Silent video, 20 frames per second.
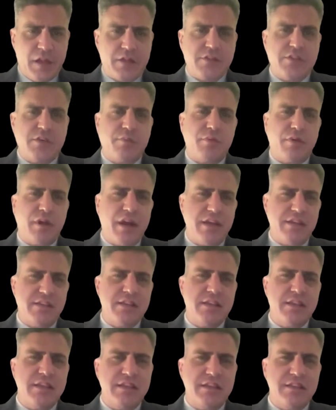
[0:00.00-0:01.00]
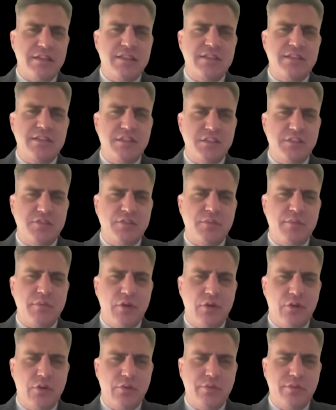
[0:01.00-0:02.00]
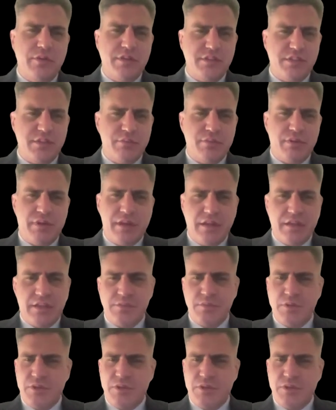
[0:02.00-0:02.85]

Surprisingly, distance from home doesn't play as